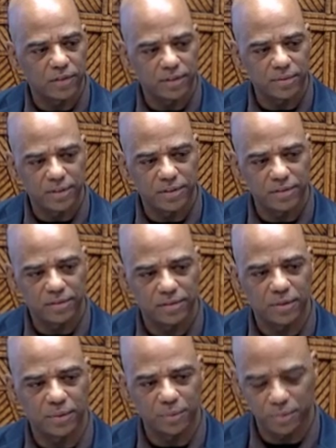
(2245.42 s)
your
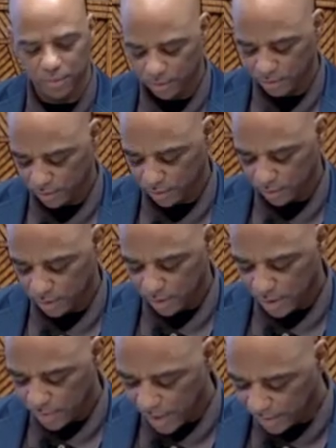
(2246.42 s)
soul.
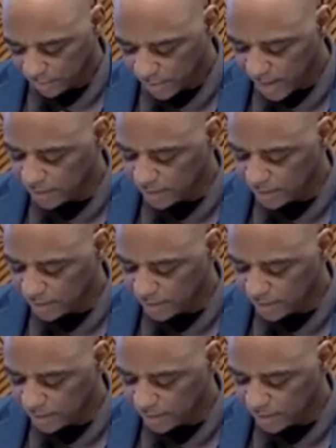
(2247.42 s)
They say that